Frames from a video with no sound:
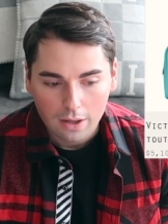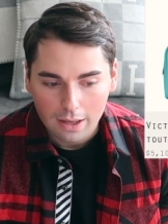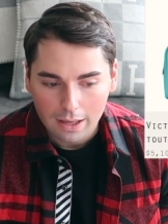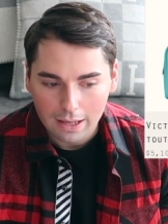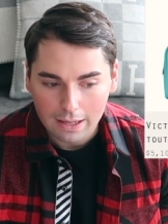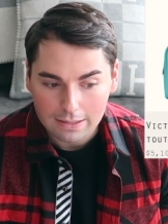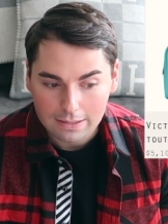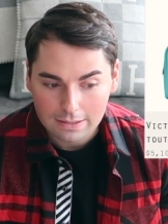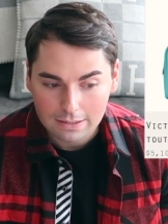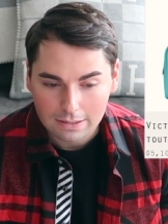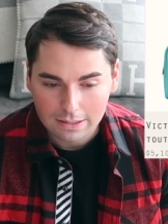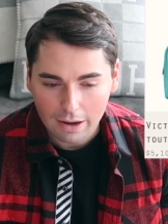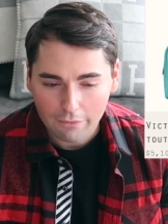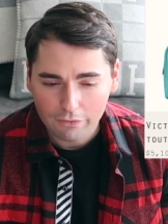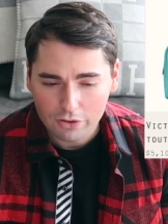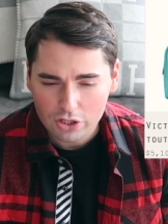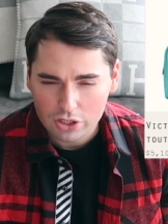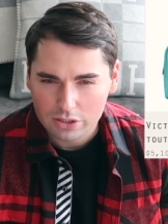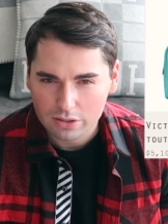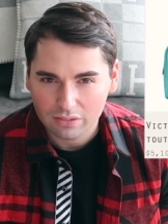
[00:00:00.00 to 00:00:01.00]
it's
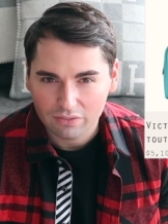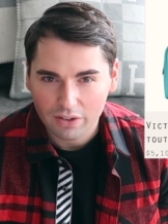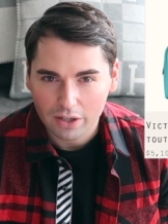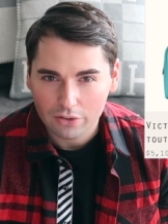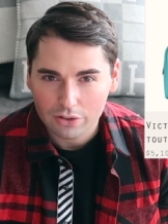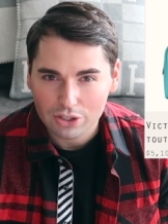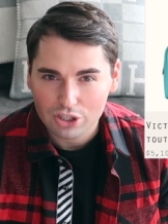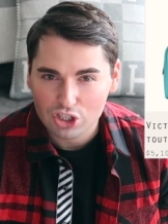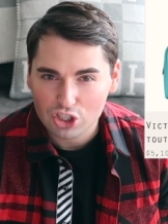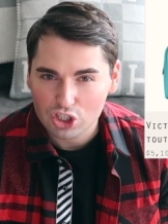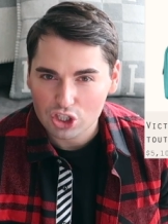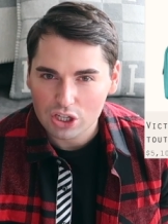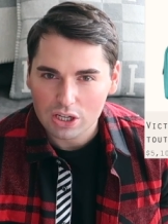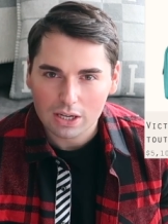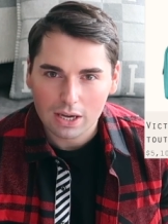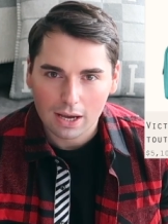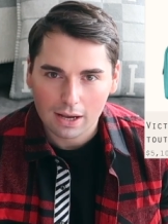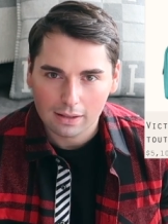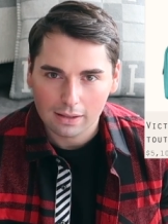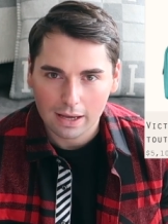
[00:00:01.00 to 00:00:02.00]
definitely just a very chic
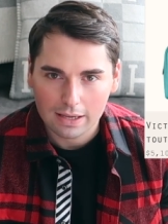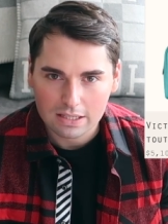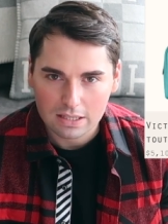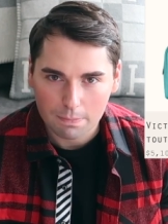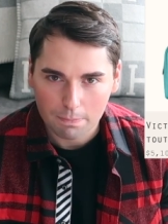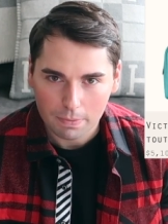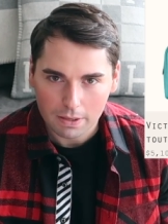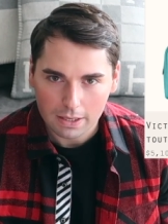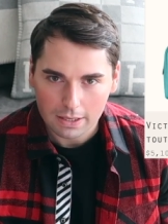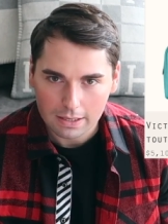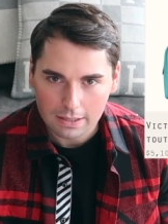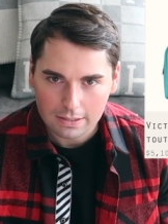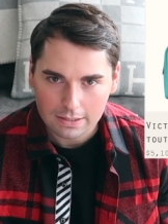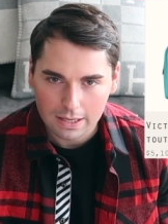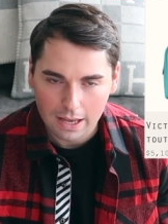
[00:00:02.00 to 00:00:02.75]
and classic piece.